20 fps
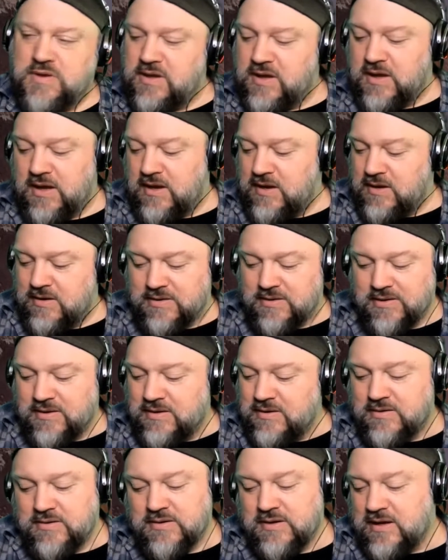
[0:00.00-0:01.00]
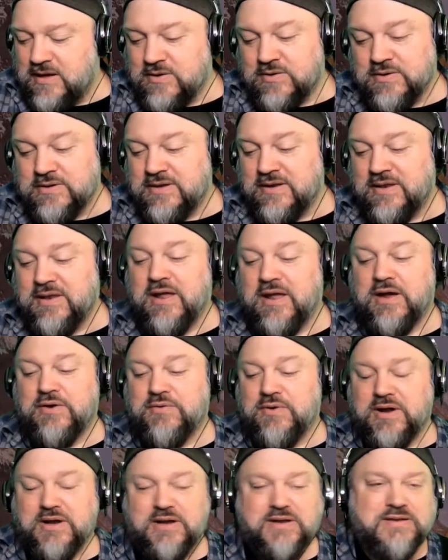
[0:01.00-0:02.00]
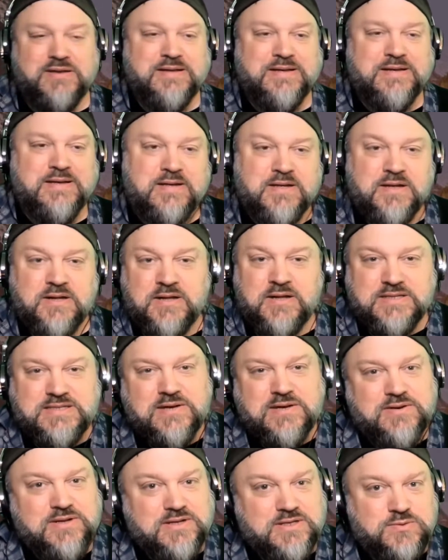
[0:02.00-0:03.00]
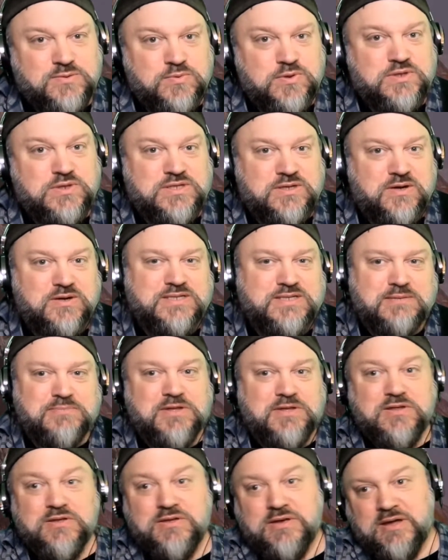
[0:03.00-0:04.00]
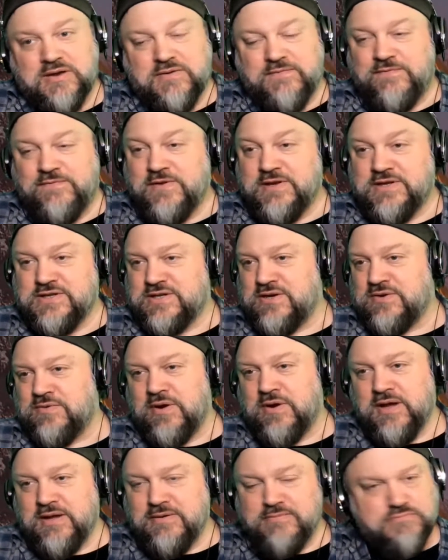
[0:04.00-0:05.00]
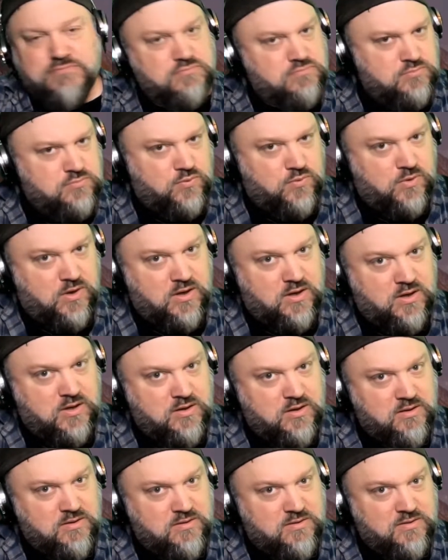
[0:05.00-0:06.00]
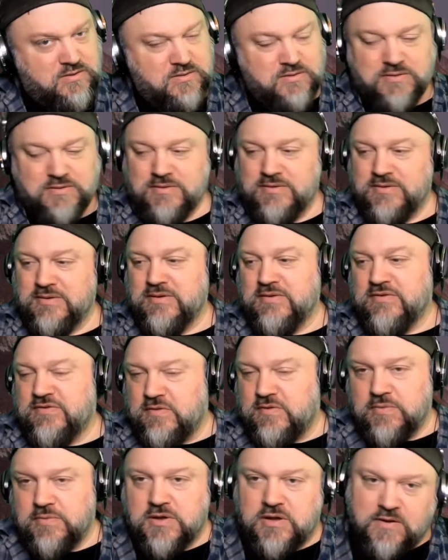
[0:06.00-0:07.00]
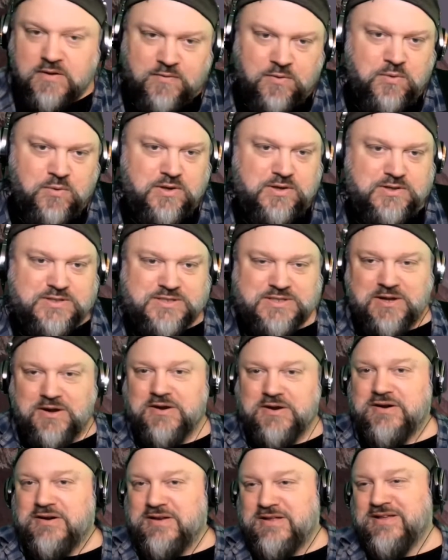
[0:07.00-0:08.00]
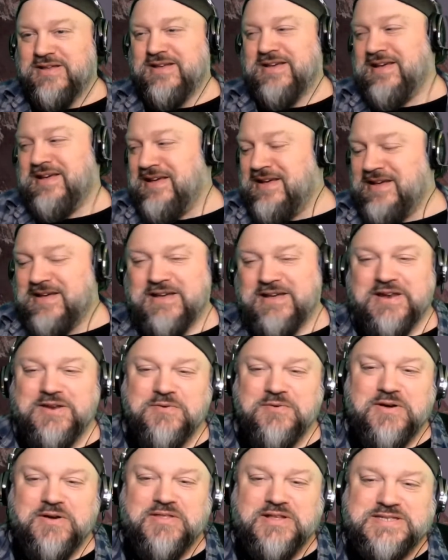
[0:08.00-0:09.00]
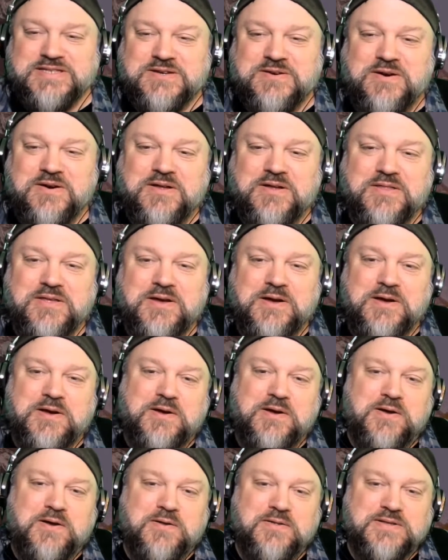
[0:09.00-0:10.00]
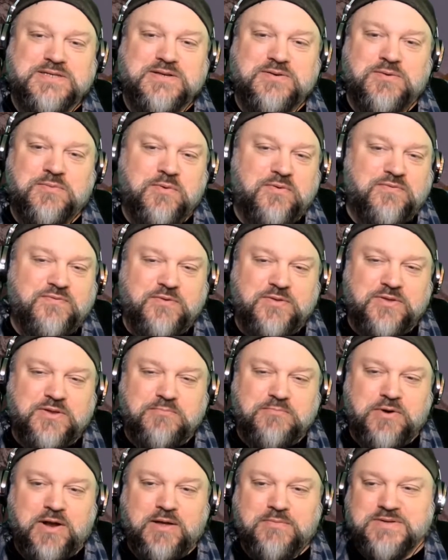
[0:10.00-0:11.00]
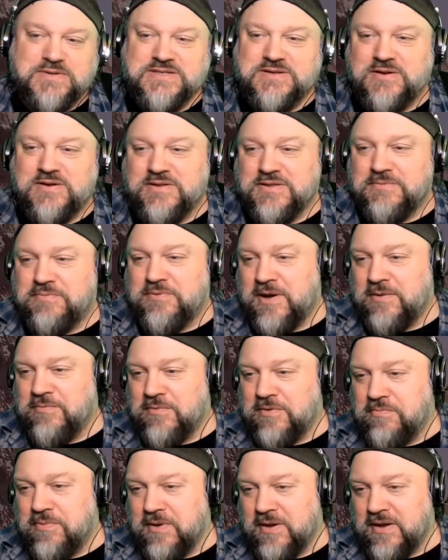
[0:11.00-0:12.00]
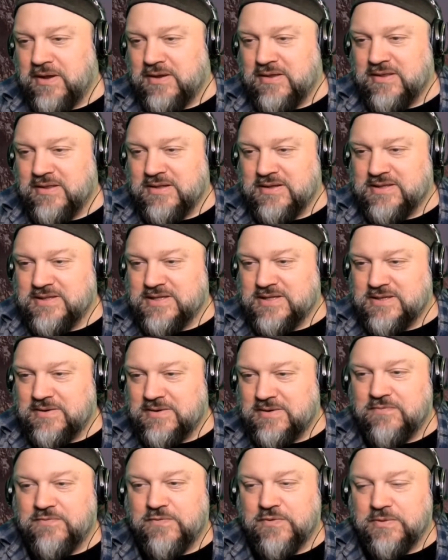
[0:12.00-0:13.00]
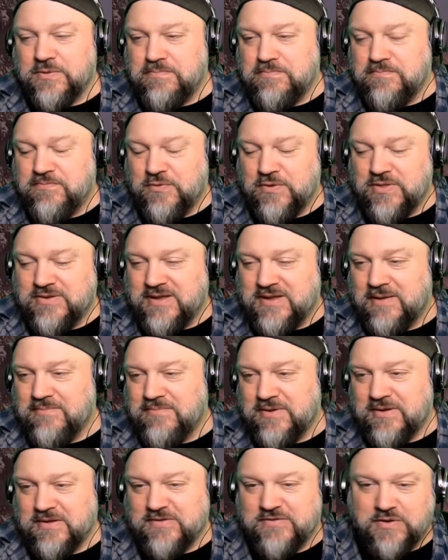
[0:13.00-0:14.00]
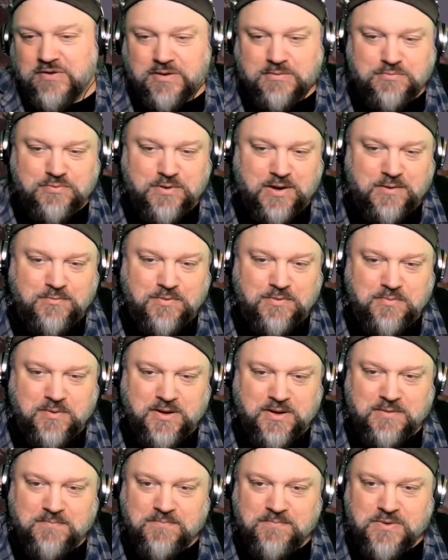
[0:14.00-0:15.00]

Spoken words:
And then I couldn't not write it. That's how it is. When you start something, you got to finish it, right? Right. So be careful what you start. Anyway, that's called. Well, for the problem, it's called "The Problem with Pain." Or for the time being, it's called "The Problem with Pain,"